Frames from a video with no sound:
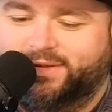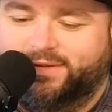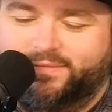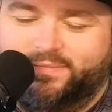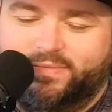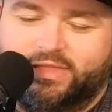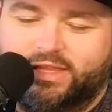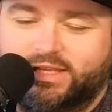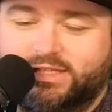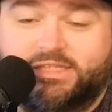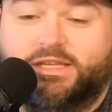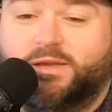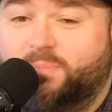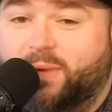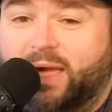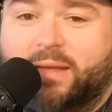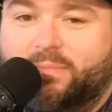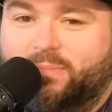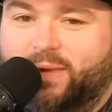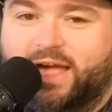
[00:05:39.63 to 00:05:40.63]
This is a
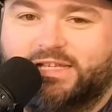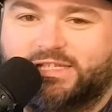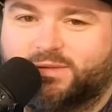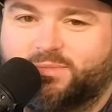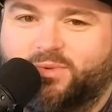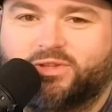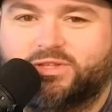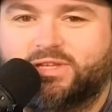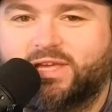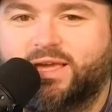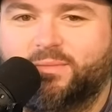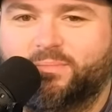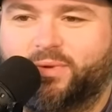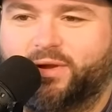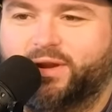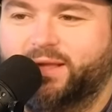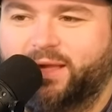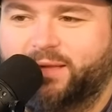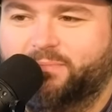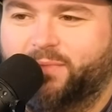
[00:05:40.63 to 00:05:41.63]
bad basketball team,
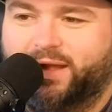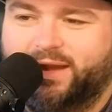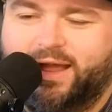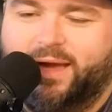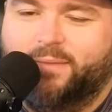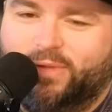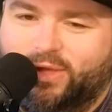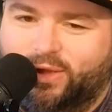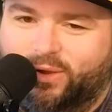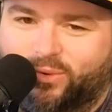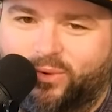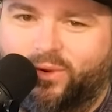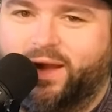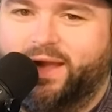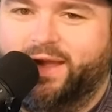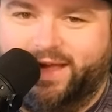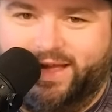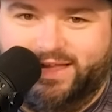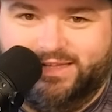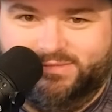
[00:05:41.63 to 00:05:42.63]
but it might not be
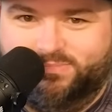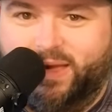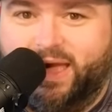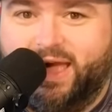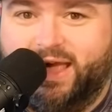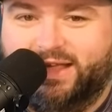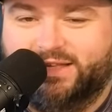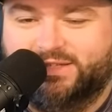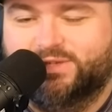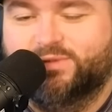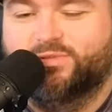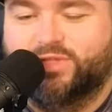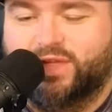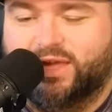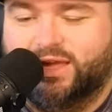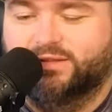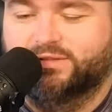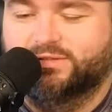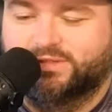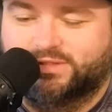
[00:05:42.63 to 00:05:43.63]
quite as bad as you
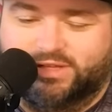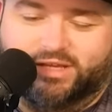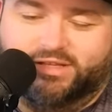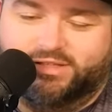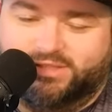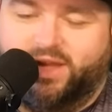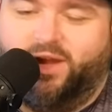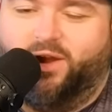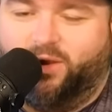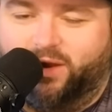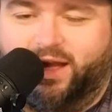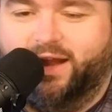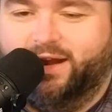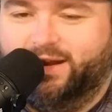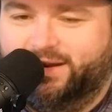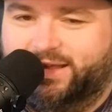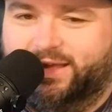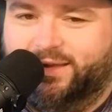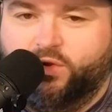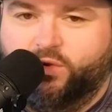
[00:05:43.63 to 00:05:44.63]
think because they are kind
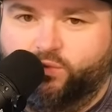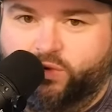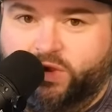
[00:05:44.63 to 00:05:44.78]
of deep.